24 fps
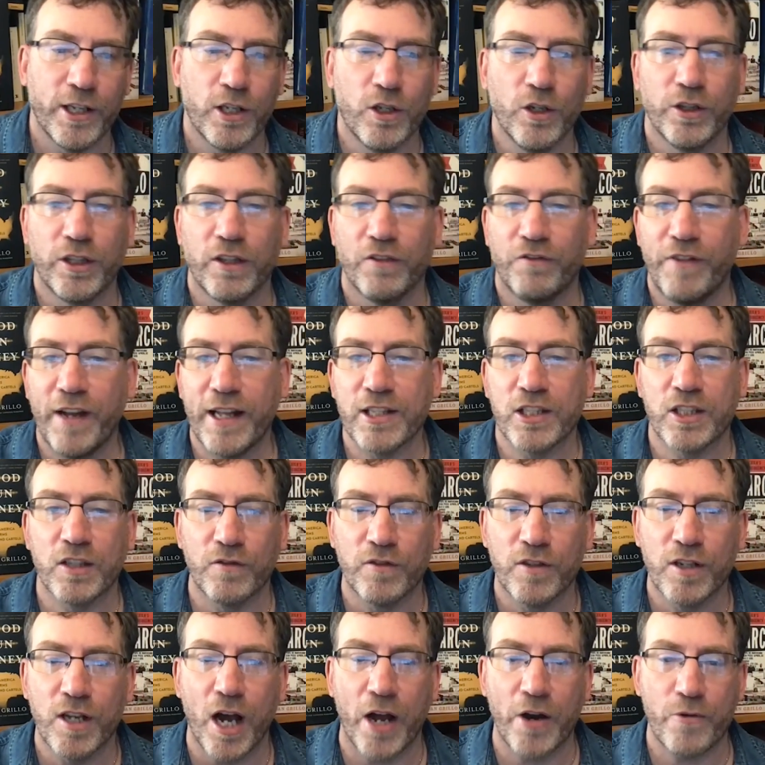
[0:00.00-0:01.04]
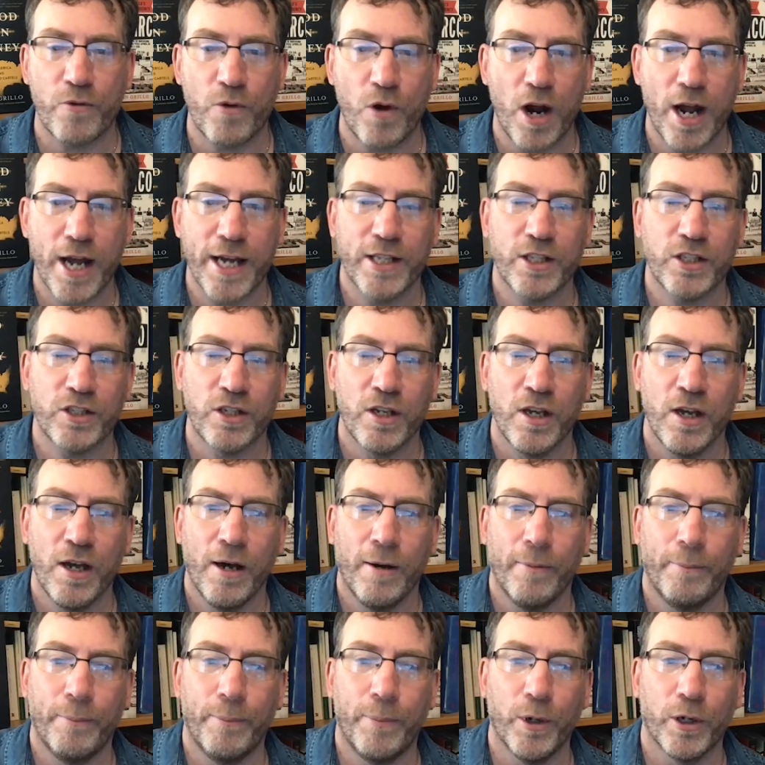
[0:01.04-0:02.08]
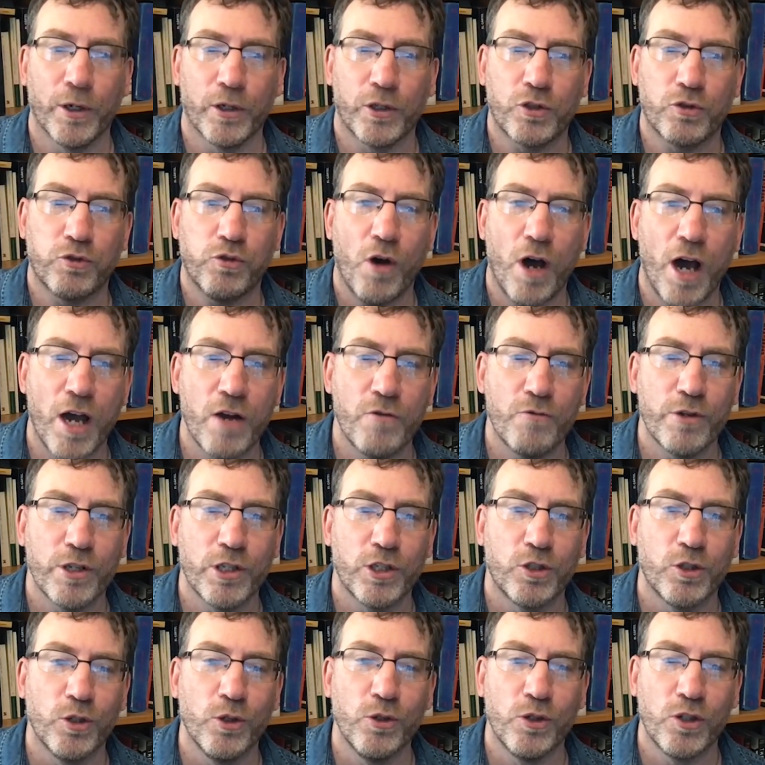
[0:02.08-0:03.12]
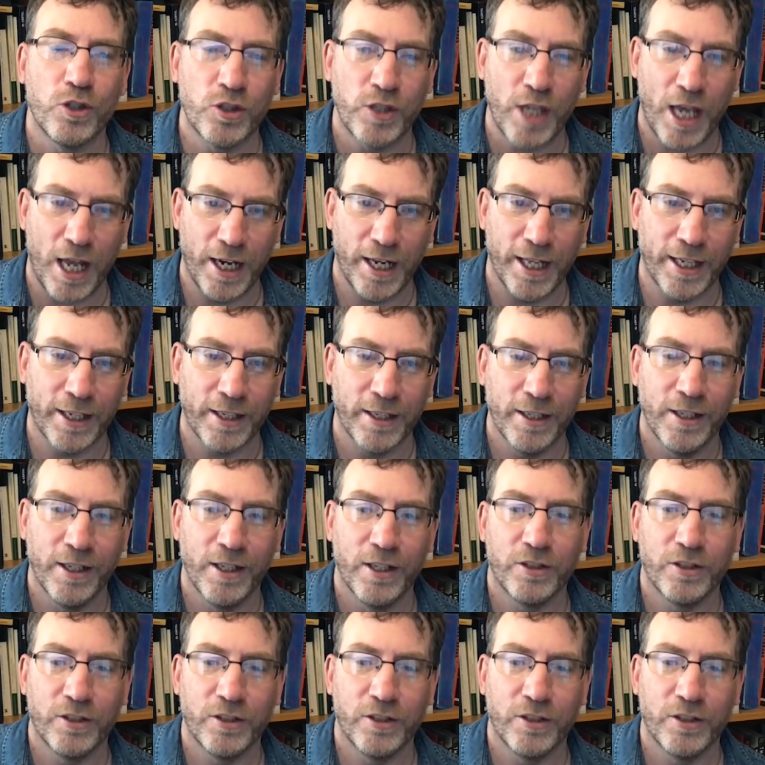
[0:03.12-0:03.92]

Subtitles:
good defensive gun rights, but try and reduce selling